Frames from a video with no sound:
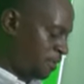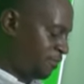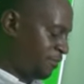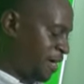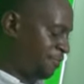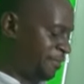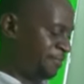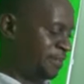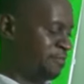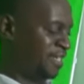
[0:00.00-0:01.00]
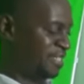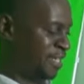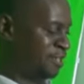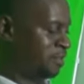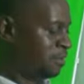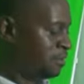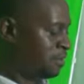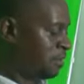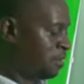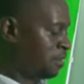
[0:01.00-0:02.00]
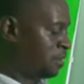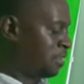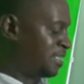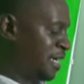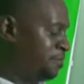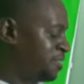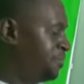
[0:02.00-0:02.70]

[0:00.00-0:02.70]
5 divided by 10 times